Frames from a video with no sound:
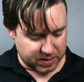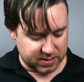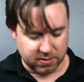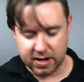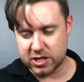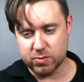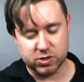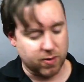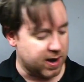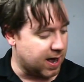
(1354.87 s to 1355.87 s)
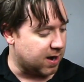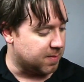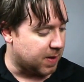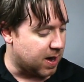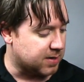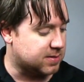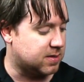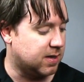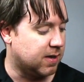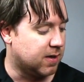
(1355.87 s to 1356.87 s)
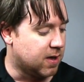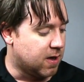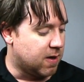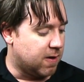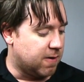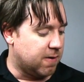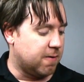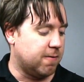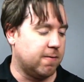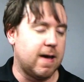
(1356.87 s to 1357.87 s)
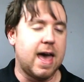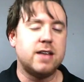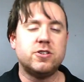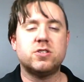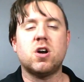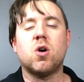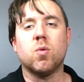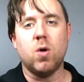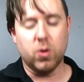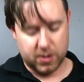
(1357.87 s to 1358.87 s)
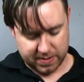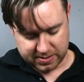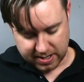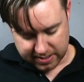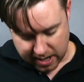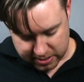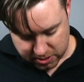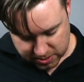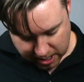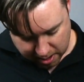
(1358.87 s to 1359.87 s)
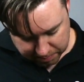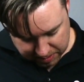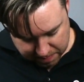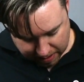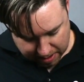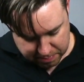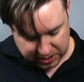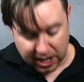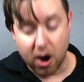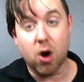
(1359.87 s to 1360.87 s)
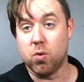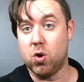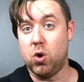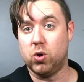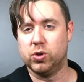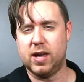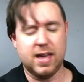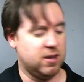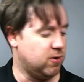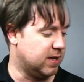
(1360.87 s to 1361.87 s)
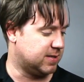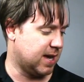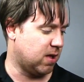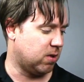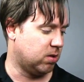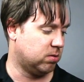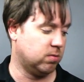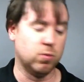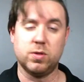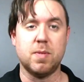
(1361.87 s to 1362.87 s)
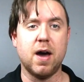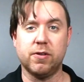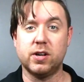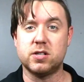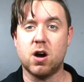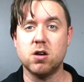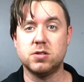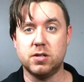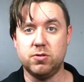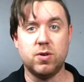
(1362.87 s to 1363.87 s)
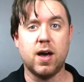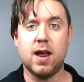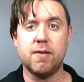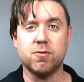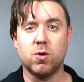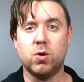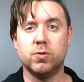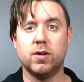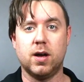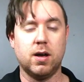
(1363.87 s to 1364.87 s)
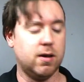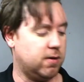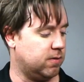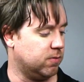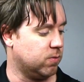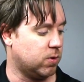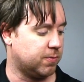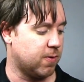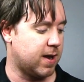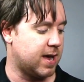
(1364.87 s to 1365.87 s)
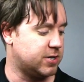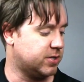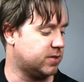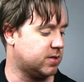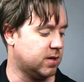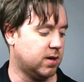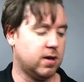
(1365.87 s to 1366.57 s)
Intonation was great out of the box. The edges are rolled on this thing, not too terribly bad, but they are rolled, and you can tell. With my other guitars that do not have rolled fret edges,